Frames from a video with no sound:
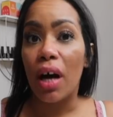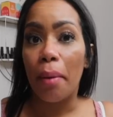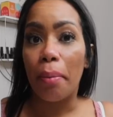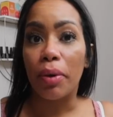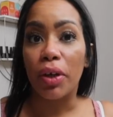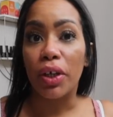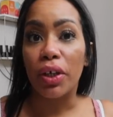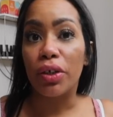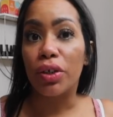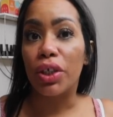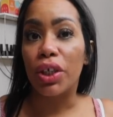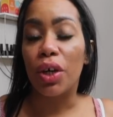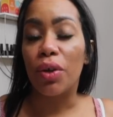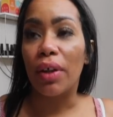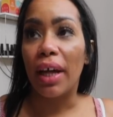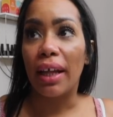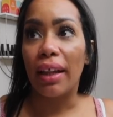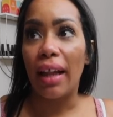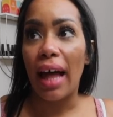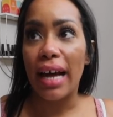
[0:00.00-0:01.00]
a couple years ago,
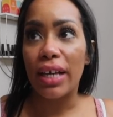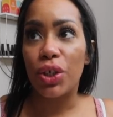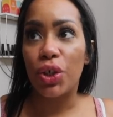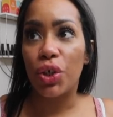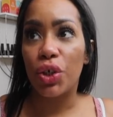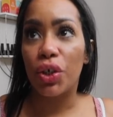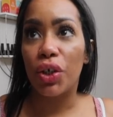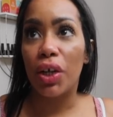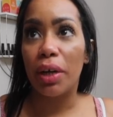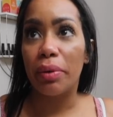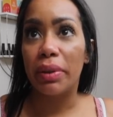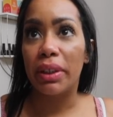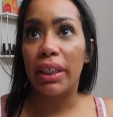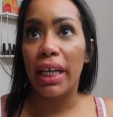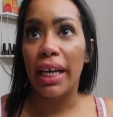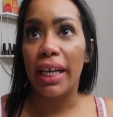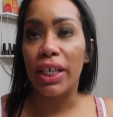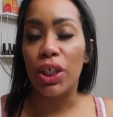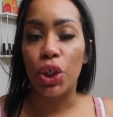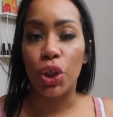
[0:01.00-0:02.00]
like last year, I was
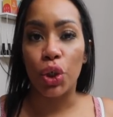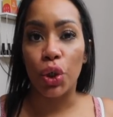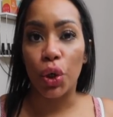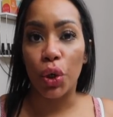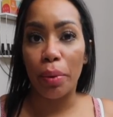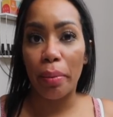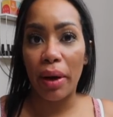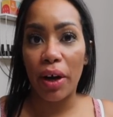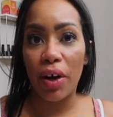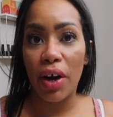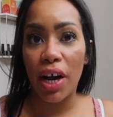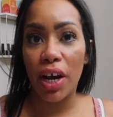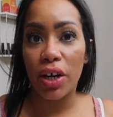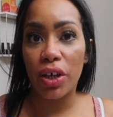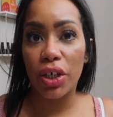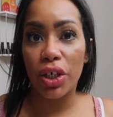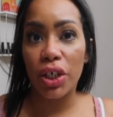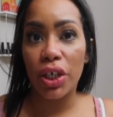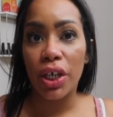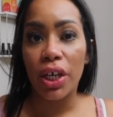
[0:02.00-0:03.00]
taking Sugar Bear
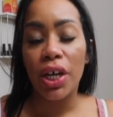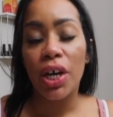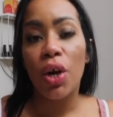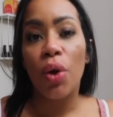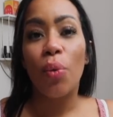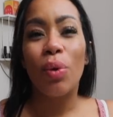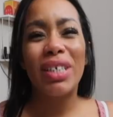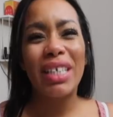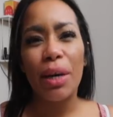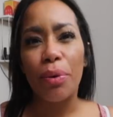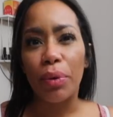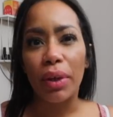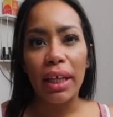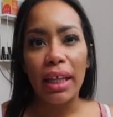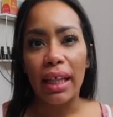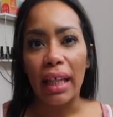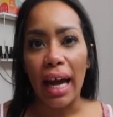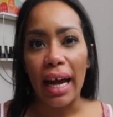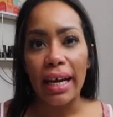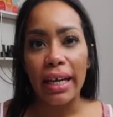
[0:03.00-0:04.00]
Hair, which I
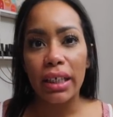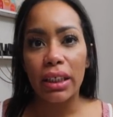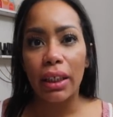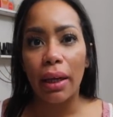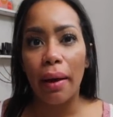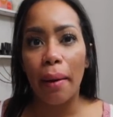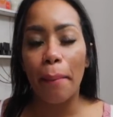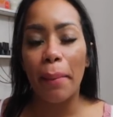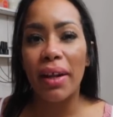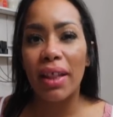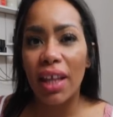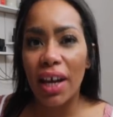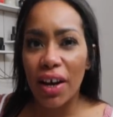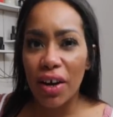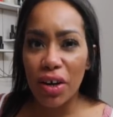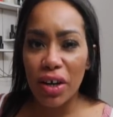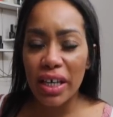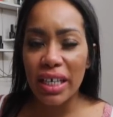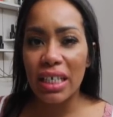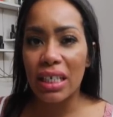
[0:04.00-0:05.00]
really liked, but
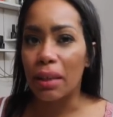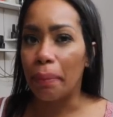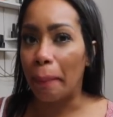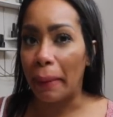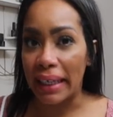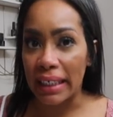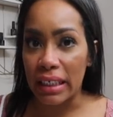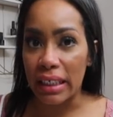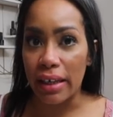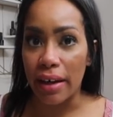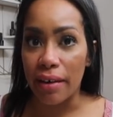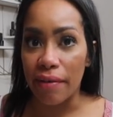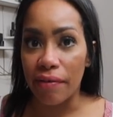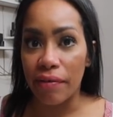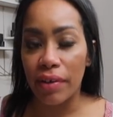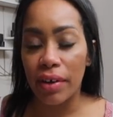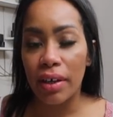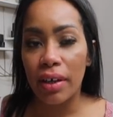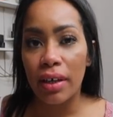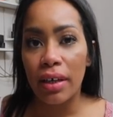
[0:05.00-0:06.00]
they're
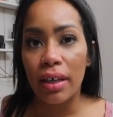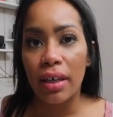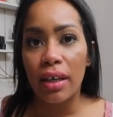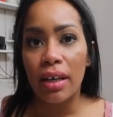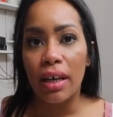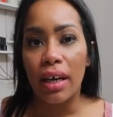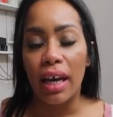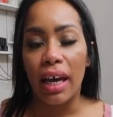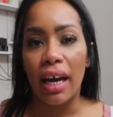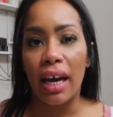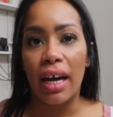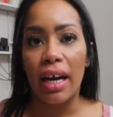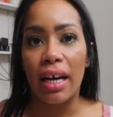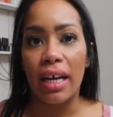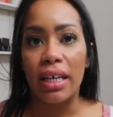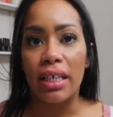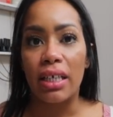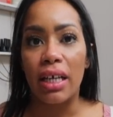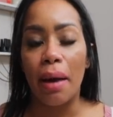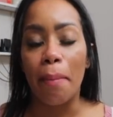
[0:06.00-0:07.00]
expensive.
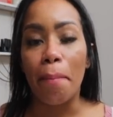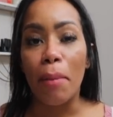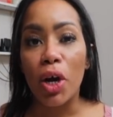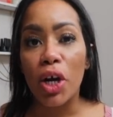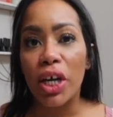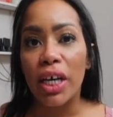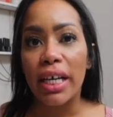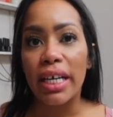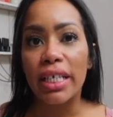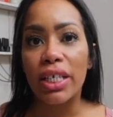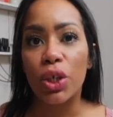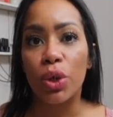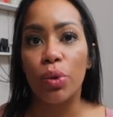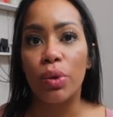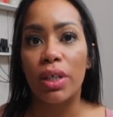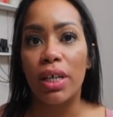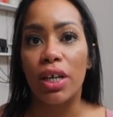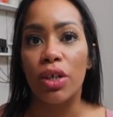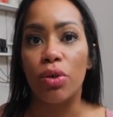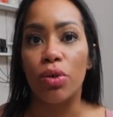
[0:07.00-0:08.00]
And Marcus,
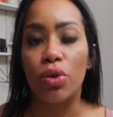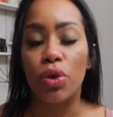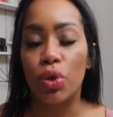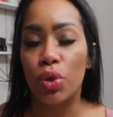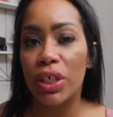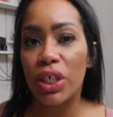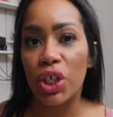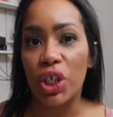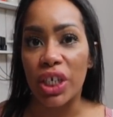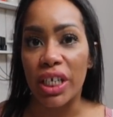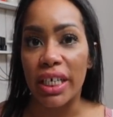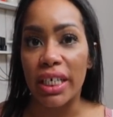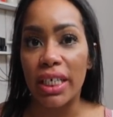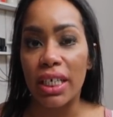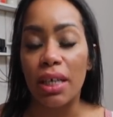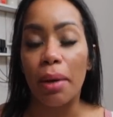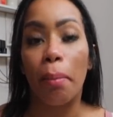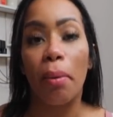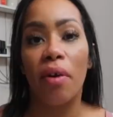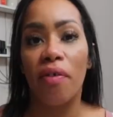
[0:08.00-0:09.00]
who's a
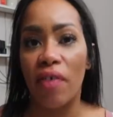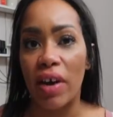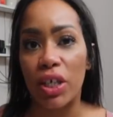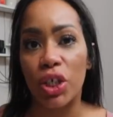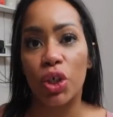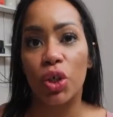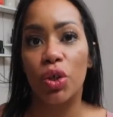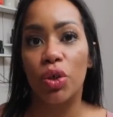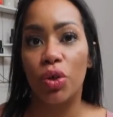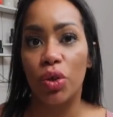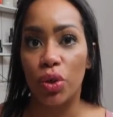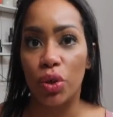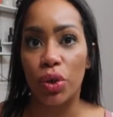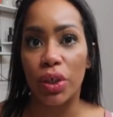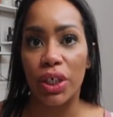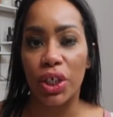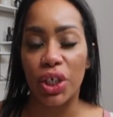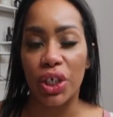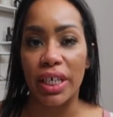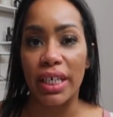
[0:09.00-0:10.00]
nutritionist, a professional
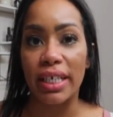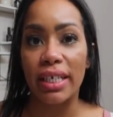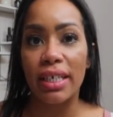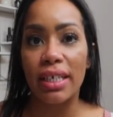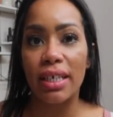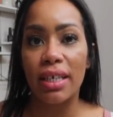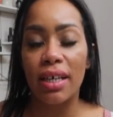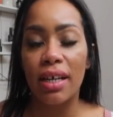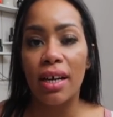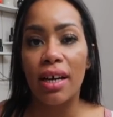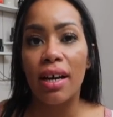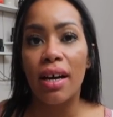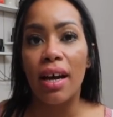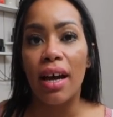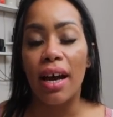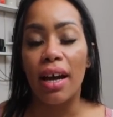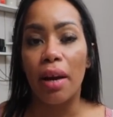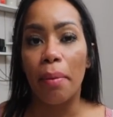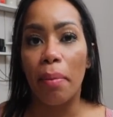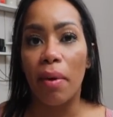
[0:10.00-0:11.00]
nutritionist,
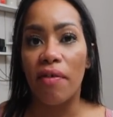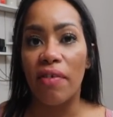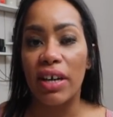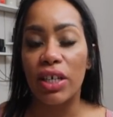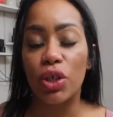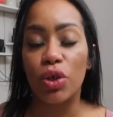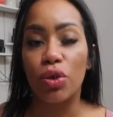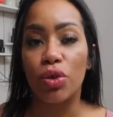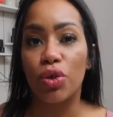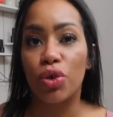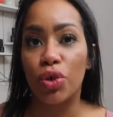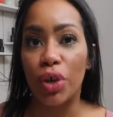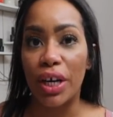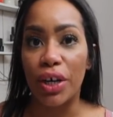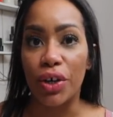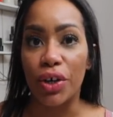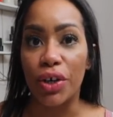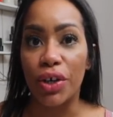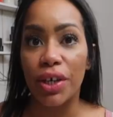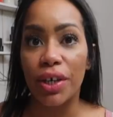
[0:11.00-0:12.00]
and a professional
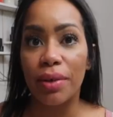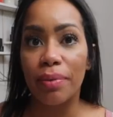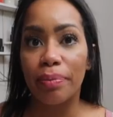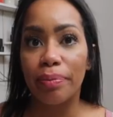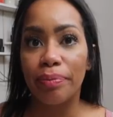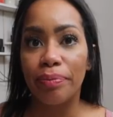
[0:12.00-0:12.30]
trainer,